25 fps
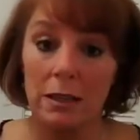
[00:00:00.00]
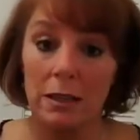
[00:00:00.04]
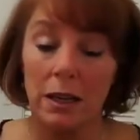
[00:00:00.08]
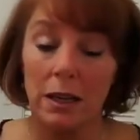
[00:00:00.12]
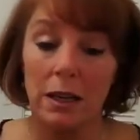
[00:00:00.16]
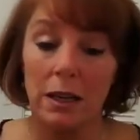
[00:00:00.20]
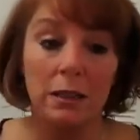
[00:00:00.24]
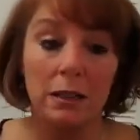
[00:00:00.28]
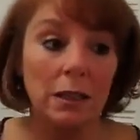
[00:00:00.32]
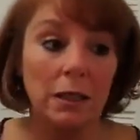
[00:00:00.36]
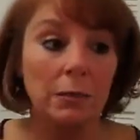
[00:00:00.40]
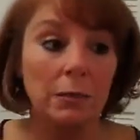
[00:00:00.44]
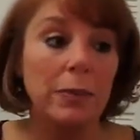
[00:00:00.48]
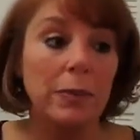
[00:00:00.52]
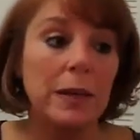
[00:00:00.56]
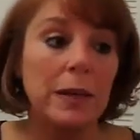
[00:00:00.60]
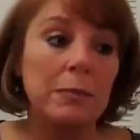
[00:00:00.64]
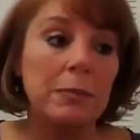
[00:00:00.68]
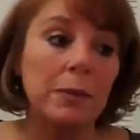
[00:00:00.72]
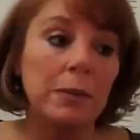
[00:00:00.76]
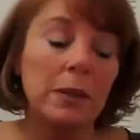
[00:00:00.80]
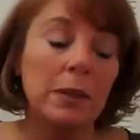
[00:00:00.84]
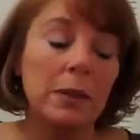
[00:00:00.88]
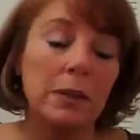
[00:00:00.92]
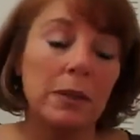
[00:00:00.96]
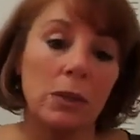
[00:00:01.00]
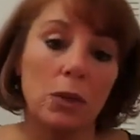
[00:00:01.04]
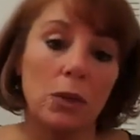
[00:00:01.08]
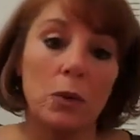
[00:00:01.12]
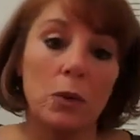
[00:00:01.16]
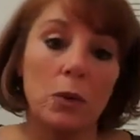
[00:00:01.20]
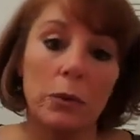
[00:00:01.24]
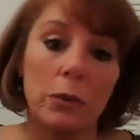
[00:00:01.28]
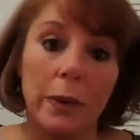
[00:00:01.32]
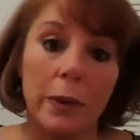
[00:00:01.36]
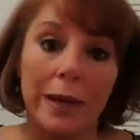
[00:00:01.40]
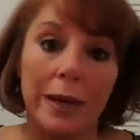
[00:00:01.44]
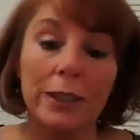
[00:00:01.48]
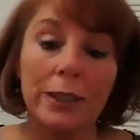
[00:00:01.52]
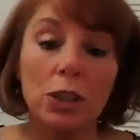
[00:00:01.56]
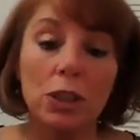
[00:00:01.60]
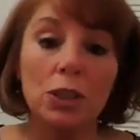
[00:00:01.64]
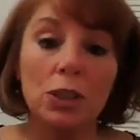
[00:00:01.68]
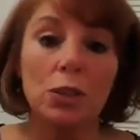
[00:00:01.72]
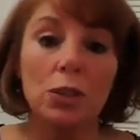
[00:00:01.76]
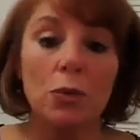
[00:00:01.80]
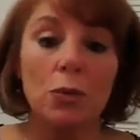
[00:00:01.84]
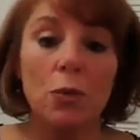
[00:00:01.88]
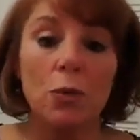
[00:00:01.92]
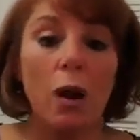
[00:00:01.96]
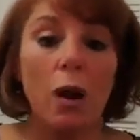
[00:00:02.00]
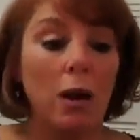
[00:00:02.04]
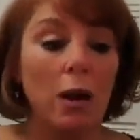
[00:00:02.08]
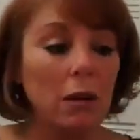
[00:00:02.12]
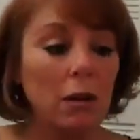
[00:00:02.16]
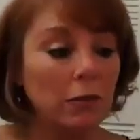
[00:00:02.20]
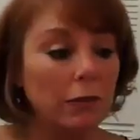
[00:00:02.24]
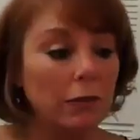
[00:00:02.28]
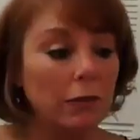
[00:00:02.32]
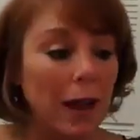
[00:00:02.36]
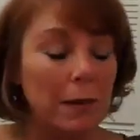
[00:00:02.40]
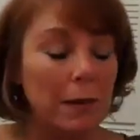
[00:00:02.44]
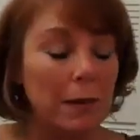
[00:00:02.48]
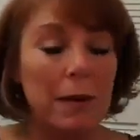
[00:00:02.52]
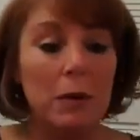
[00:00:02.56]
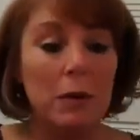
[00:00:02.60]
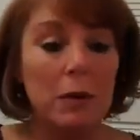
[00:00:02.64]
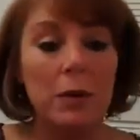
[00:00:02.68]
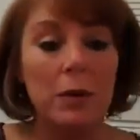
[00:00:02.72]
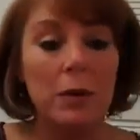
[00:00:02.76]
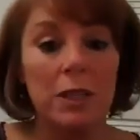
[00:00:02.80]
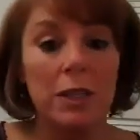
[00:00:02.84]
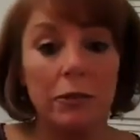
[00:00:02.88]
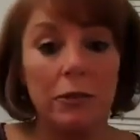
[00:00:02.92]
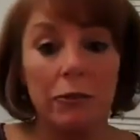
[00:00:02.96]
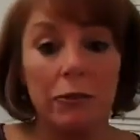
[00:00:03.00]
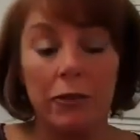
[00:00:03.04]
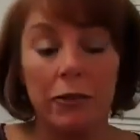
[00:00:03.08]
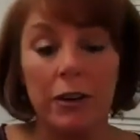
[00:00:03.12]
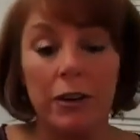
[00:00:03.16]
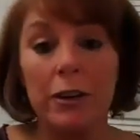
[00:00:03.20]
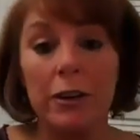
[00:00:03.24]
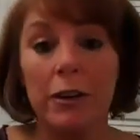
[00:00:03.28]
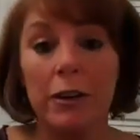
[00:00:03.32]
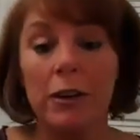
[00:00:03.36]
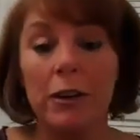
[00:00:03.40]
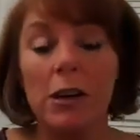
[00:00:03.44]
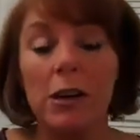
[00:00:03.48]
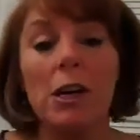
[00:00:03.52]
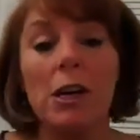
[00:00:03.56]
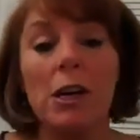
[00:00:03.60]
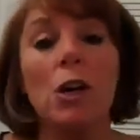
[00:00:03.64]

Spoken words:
And the people in the lower ranges who are vibing with the fear